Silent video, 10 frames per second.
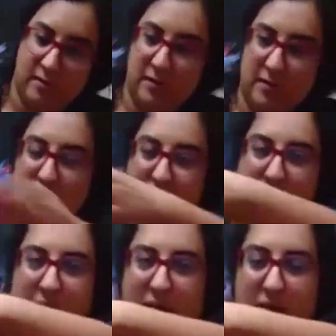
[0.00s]
and just
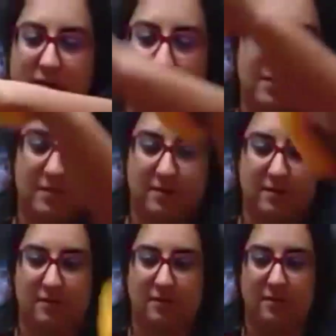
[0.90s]
make it
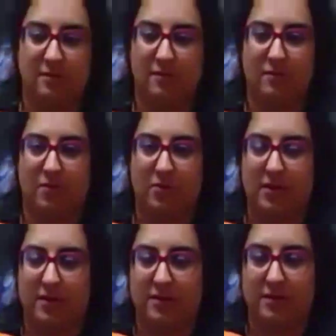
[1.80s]
more
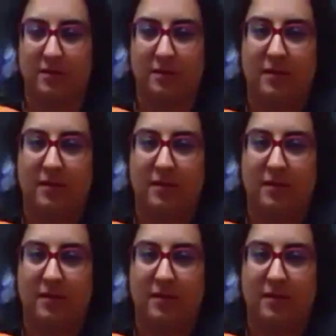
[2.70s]
neat.